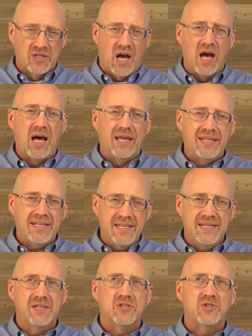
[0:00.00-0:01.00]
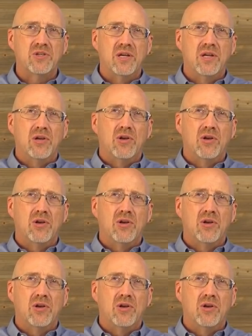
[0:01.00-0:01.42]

God is